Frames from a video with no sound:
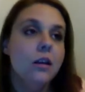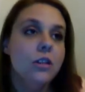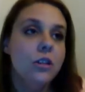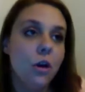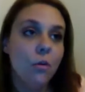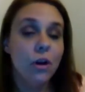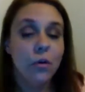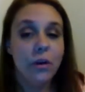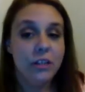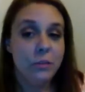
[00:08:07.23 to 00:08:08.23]
So we're
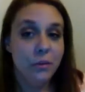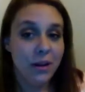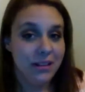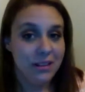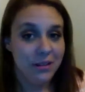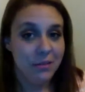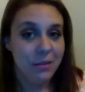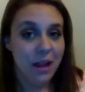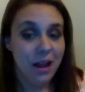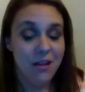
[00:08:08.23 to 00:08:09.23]
going to be running some
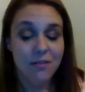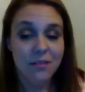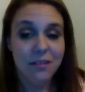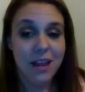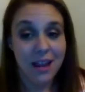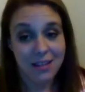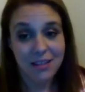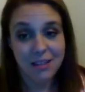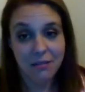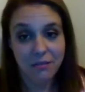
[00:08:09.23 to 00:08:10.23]

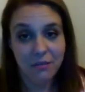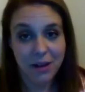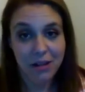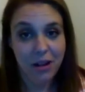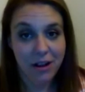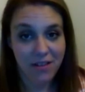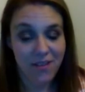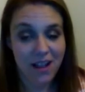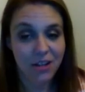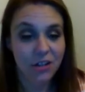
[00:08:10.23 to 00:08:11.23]
tests for my clotting
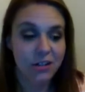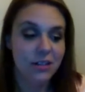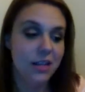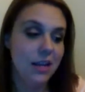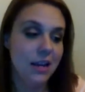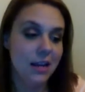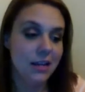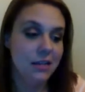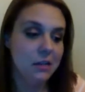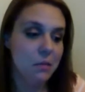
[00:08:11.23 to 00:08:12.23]
factors,
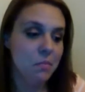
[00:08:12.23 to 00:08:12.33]
and